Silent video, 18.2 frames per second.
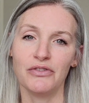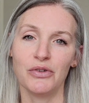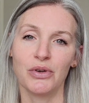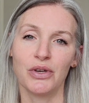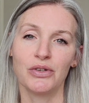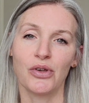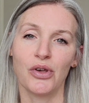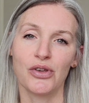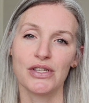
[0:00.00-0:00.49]
you
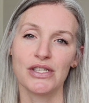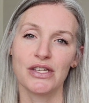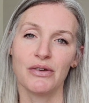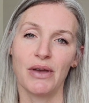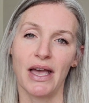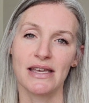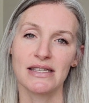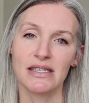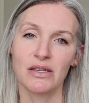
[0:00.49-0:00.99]
can also
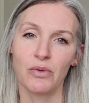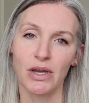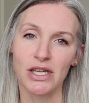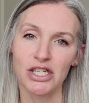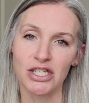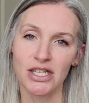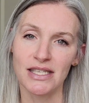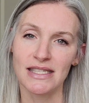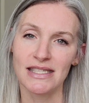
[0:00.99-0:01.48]
ask
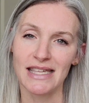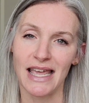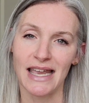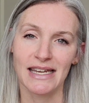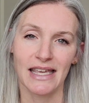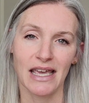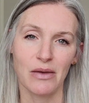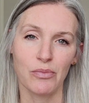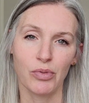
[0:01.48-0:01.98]
questions
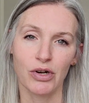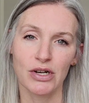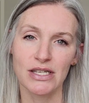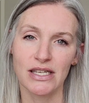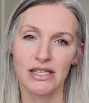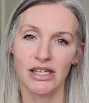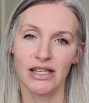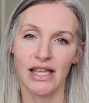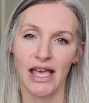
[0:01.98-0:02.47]
and get
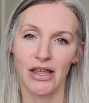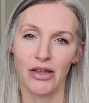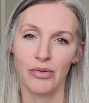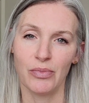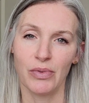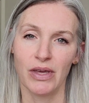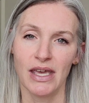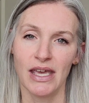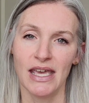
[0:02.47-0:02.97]
personal
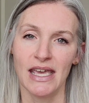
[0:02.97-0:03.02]
help.